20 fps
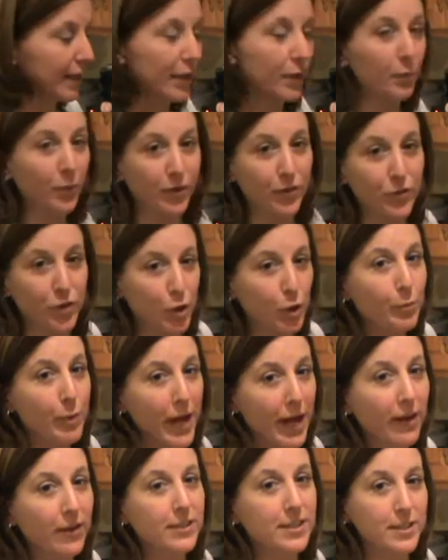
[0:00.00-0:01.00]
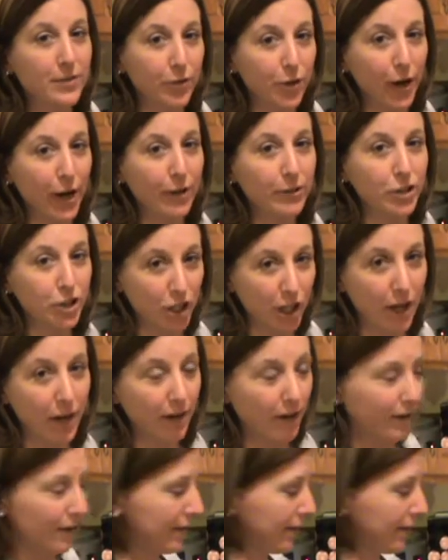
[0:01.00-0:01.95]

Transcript: in with 2 pounds of ground chuck.